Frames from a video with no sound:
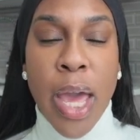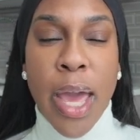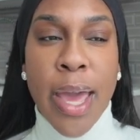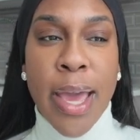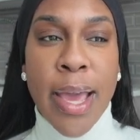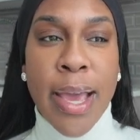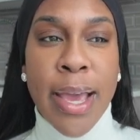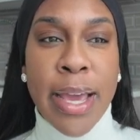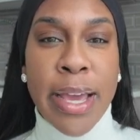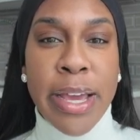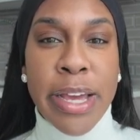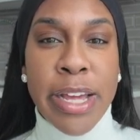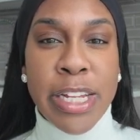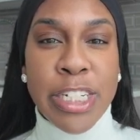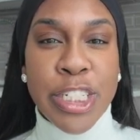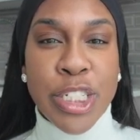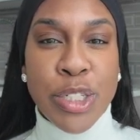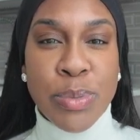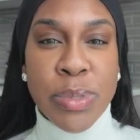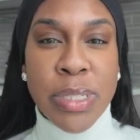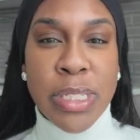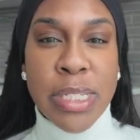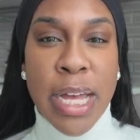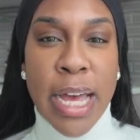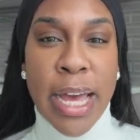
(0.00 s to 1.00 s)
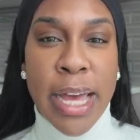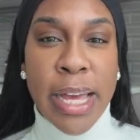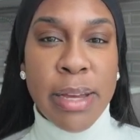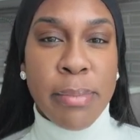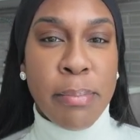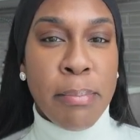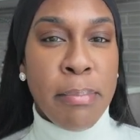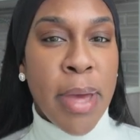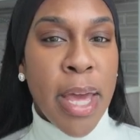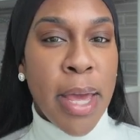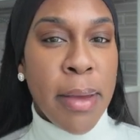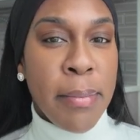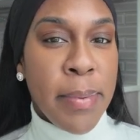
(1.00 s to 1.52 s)
and she was like,
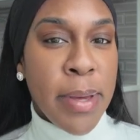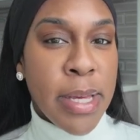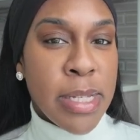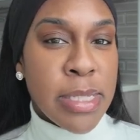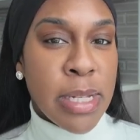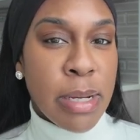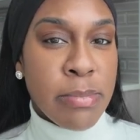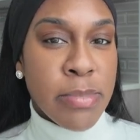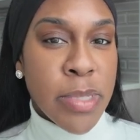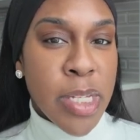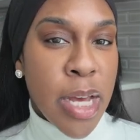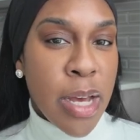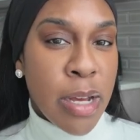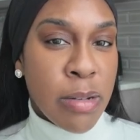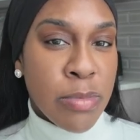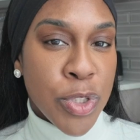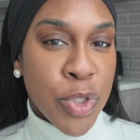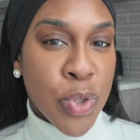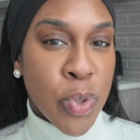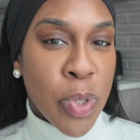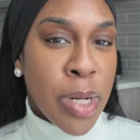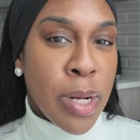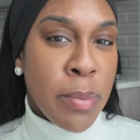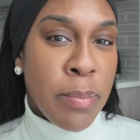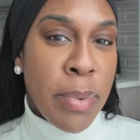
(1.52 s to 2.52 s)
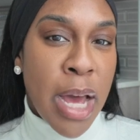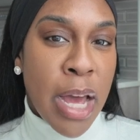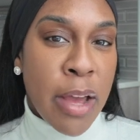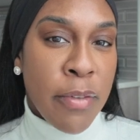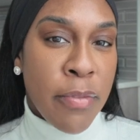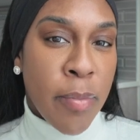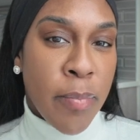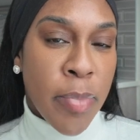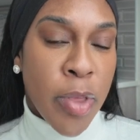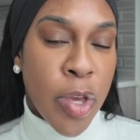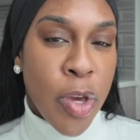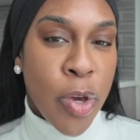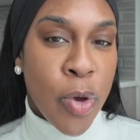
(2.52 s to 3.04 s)
maybe sometimes you can buy
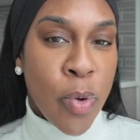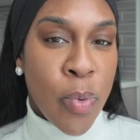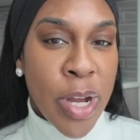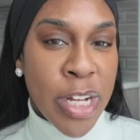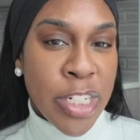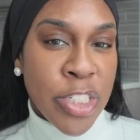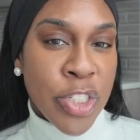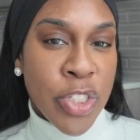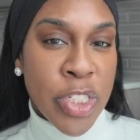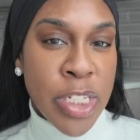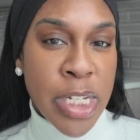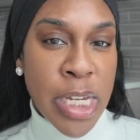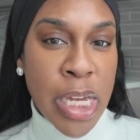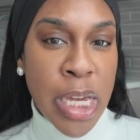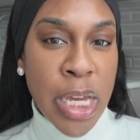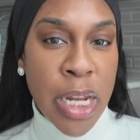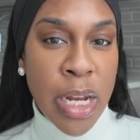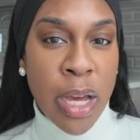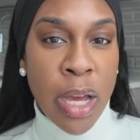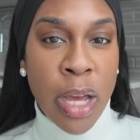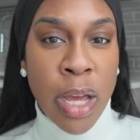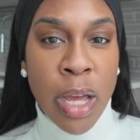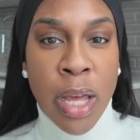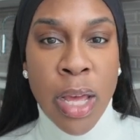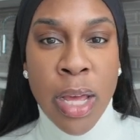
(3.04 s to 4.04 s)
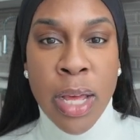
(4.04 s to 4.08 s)
from the equestrian